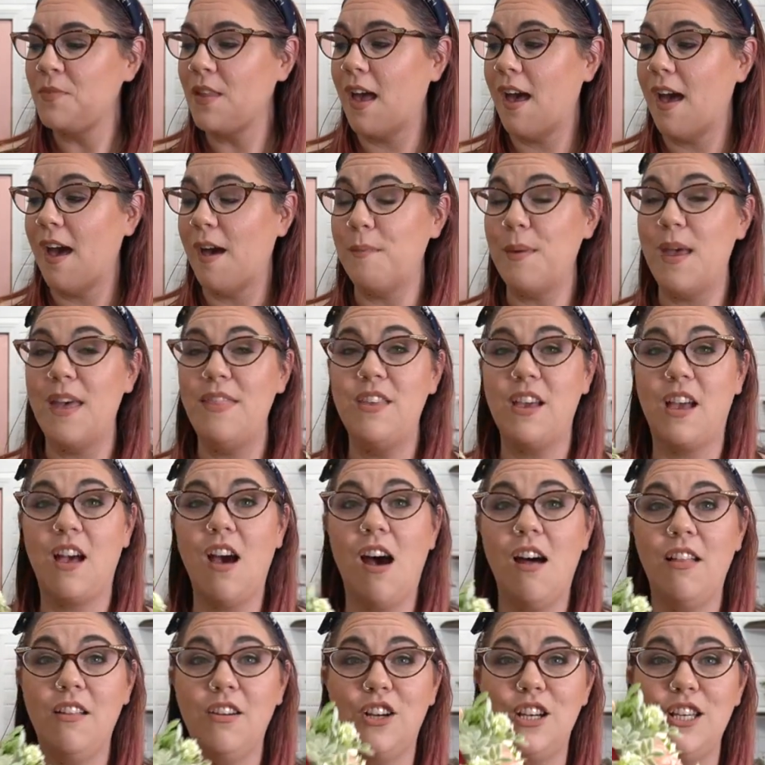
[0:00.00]
um, and the
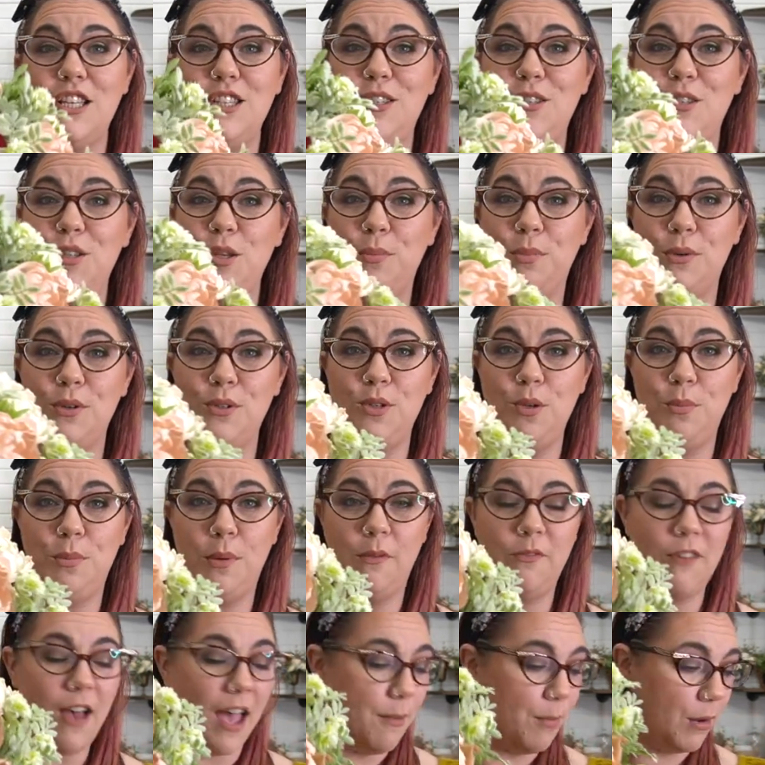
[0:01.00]
color is super,
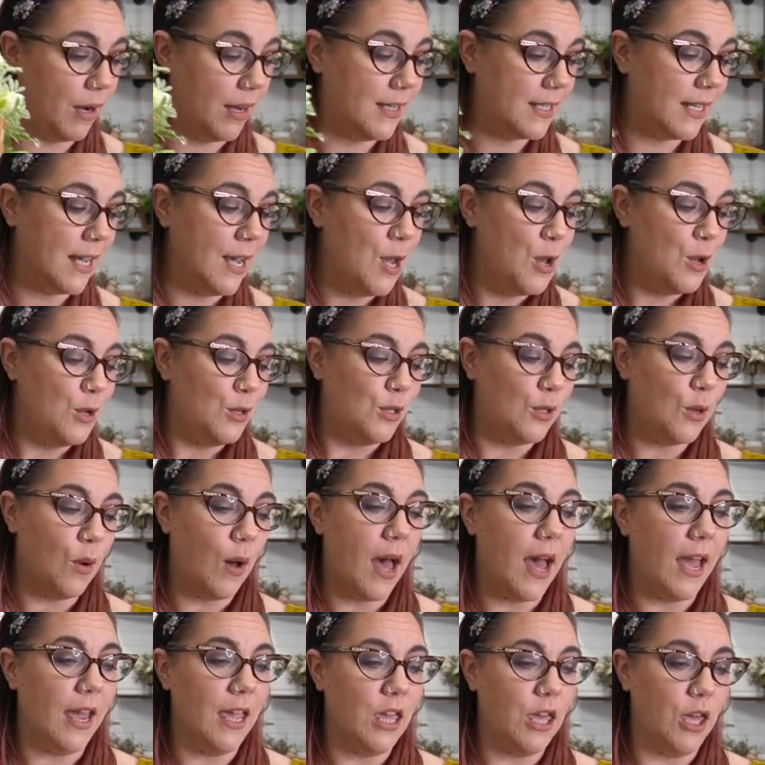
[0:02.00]
super vibrant. So
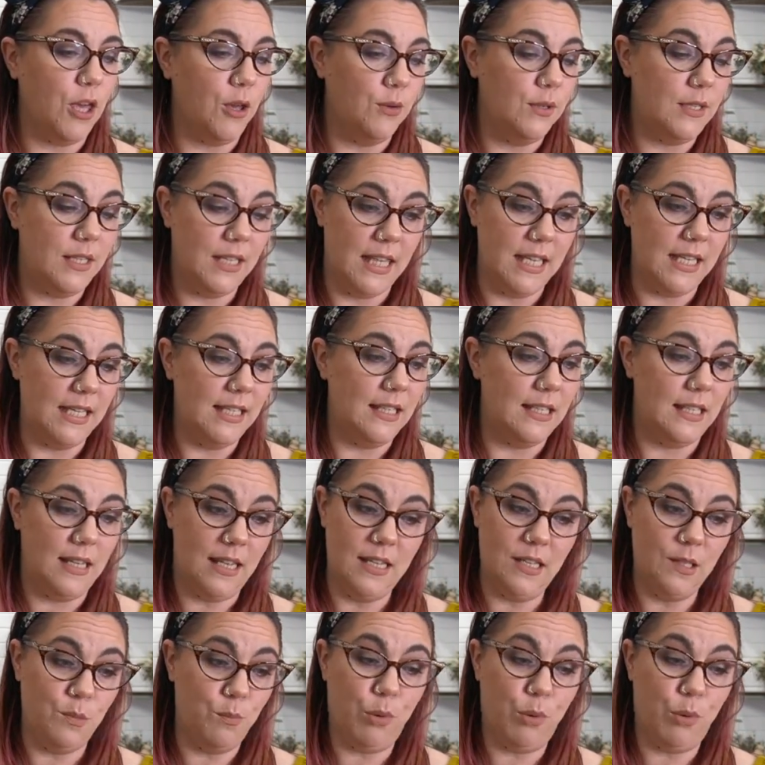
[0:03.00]
I used, this is